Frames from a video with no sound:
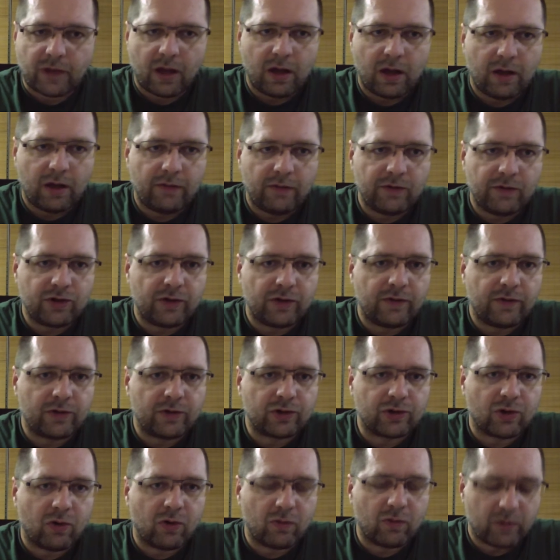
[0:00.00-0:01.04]
which I will
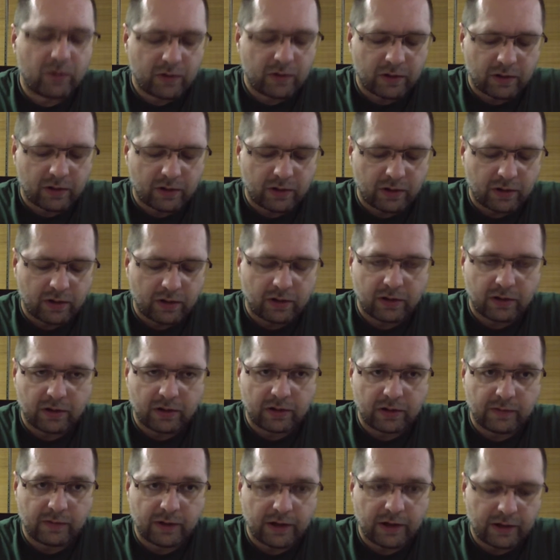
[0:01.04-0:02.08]
show a
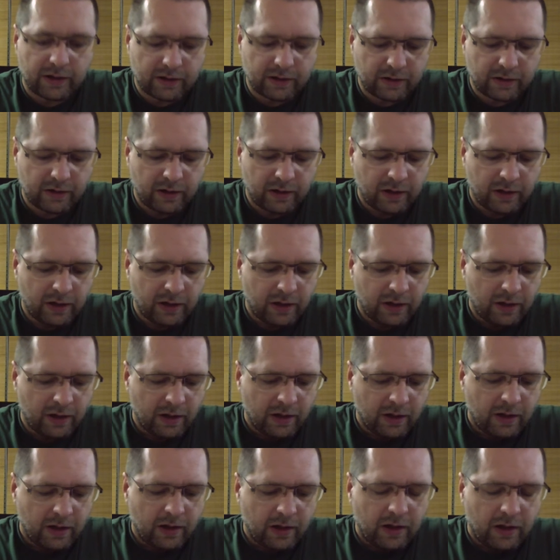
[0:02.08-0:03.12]
little bit later.
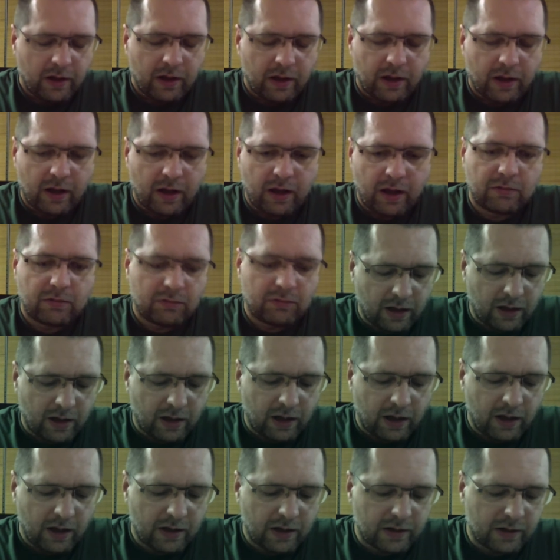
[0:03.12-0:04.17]
And
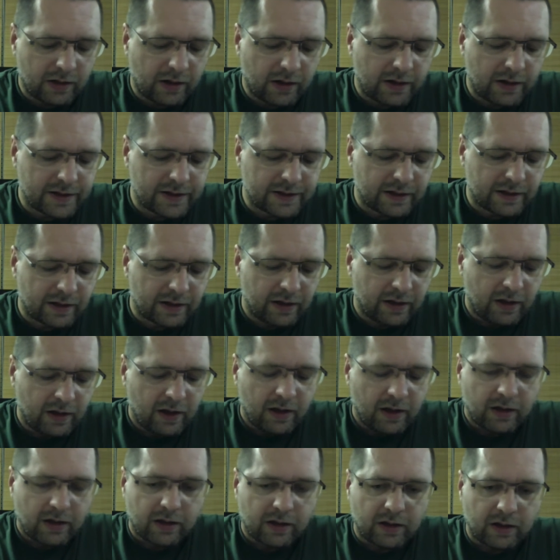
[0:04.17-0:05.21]
new applications
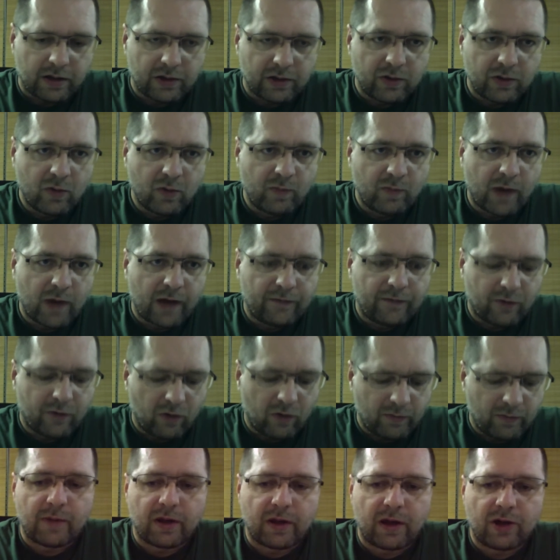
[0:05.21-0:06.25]
or the new platform
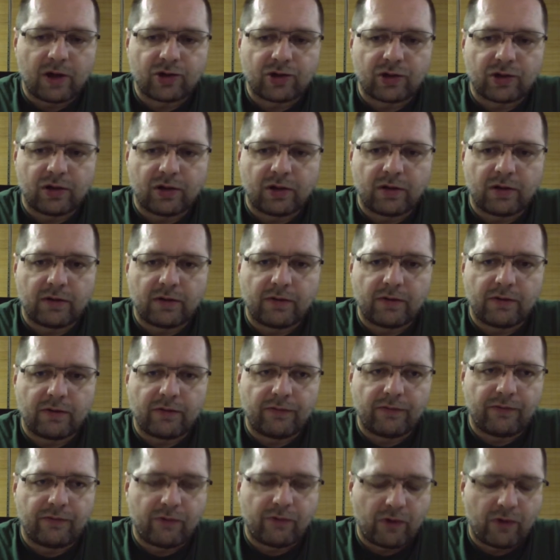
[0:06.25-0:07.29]
application
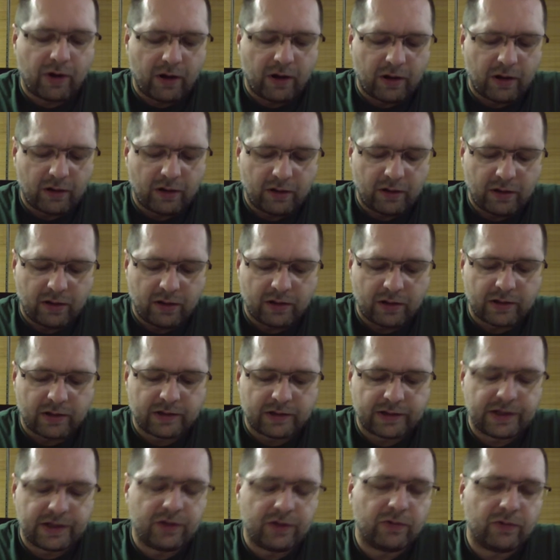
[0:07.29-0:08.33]
for
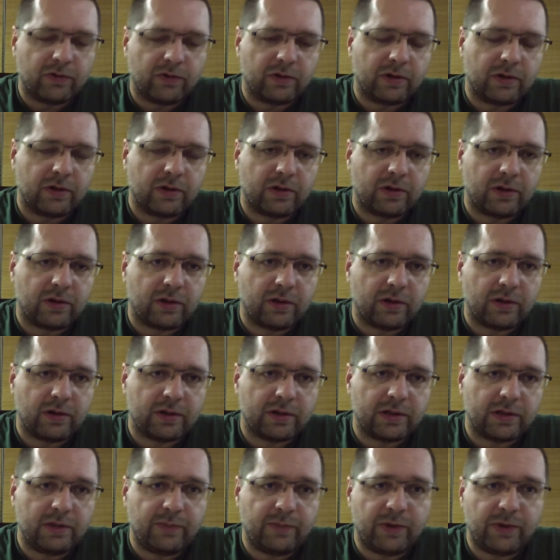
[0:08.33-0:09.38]
Xeon
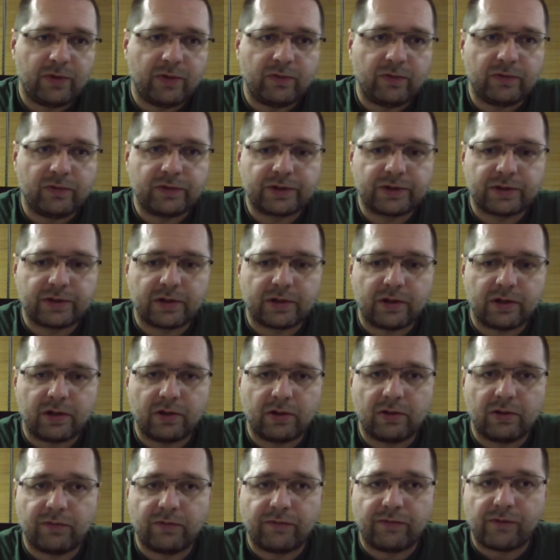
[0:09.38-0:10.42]
CPUs,
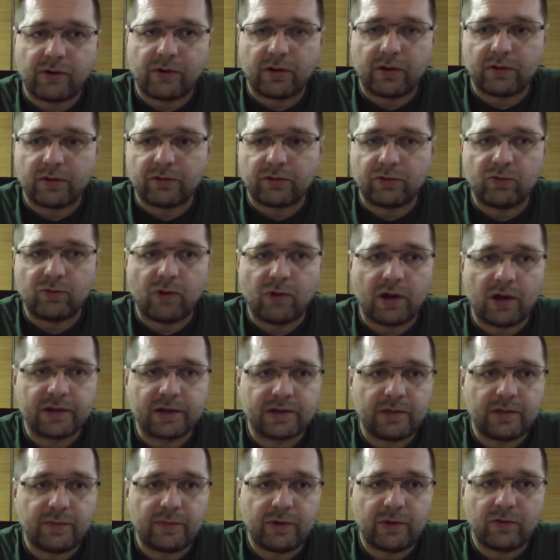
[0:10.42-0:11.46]
for dual
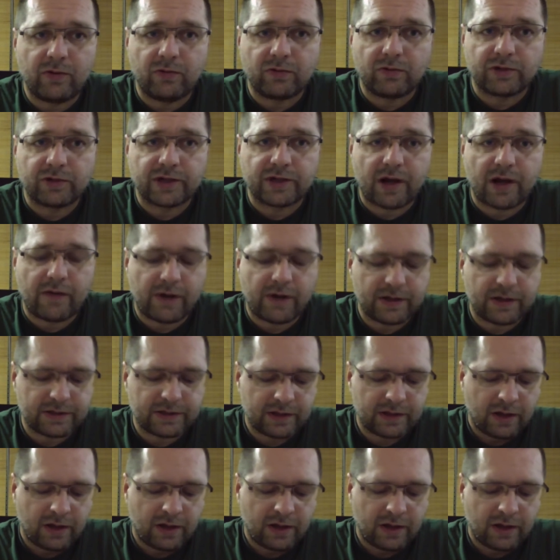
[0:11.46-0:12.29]
CPU servers.